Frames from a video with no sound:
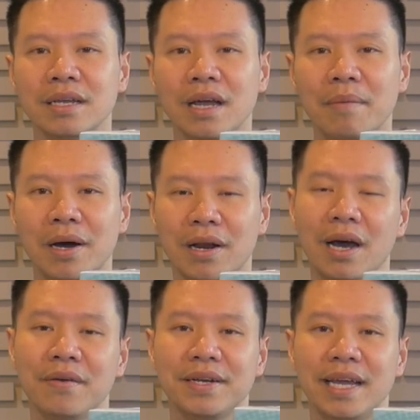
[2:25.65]
about
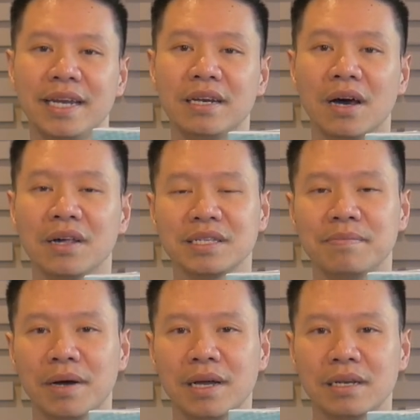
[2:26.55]
$180 a
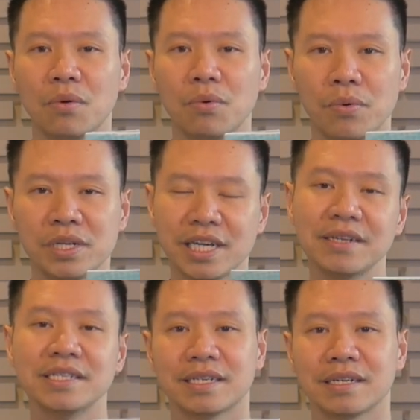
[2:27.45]
month, which I
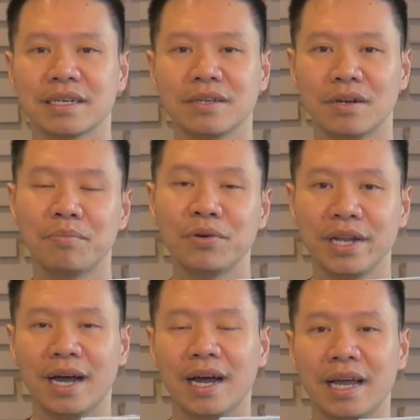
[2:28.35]
consider
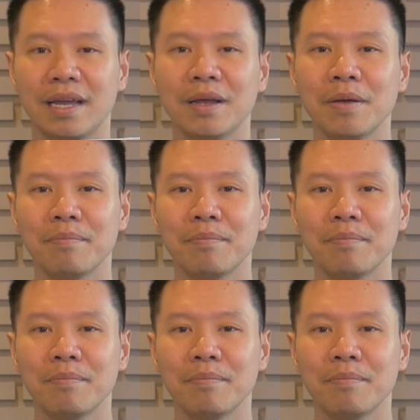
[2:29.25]
pretty high.